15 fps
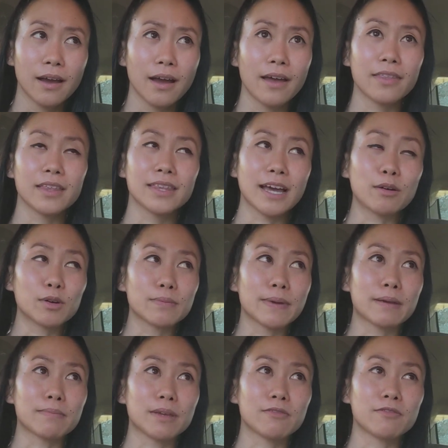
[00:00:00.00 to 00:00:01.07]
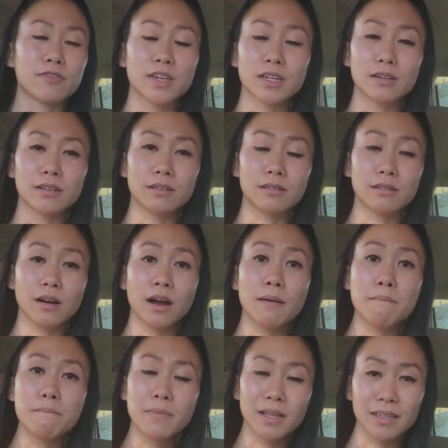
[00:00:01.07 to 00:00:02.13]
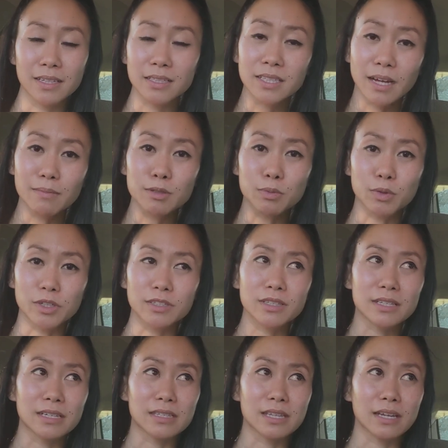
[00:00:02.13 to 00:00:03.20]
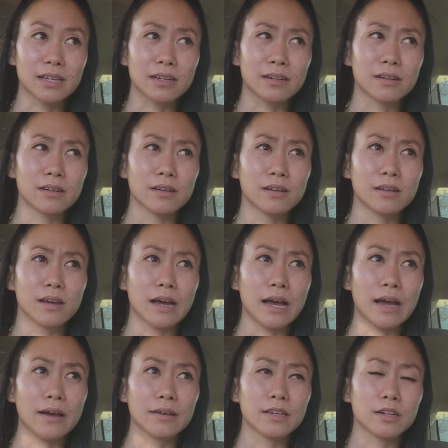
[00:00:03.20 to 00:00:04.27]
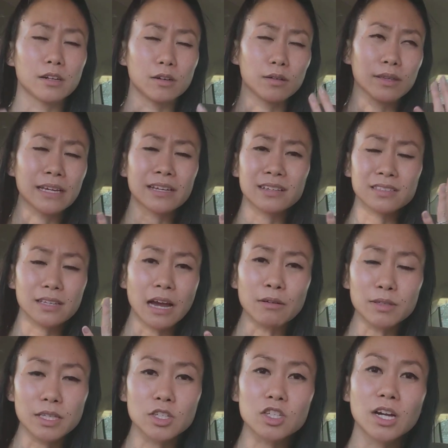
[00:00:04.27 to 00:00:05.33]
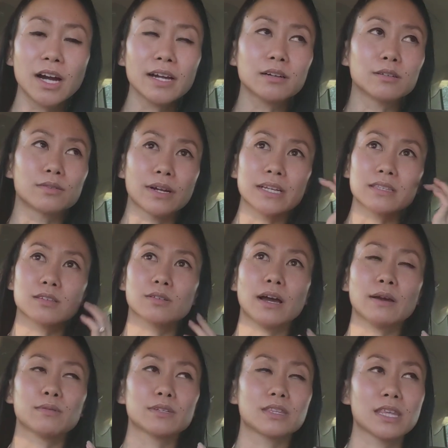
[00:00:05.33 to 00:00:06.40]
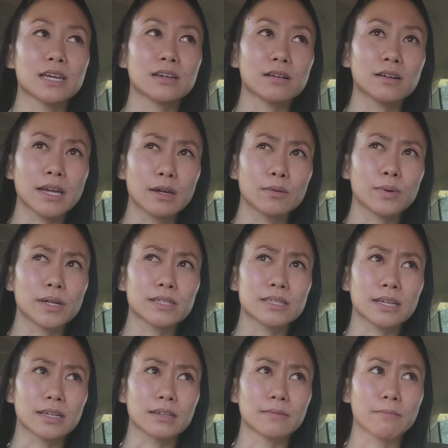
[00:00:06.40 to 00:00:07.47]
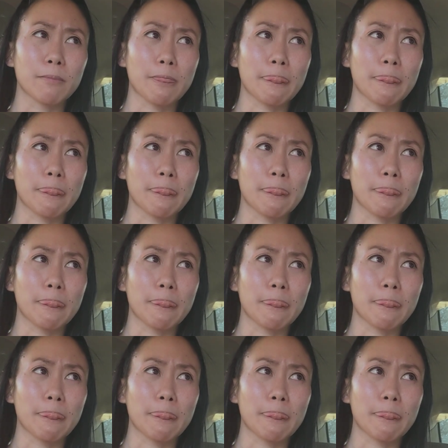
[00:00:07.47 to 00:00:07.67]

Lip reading: And then that would make me feel a million times worse, because then, you know, like, because I was a child, right? So I would think, okay, wait a second.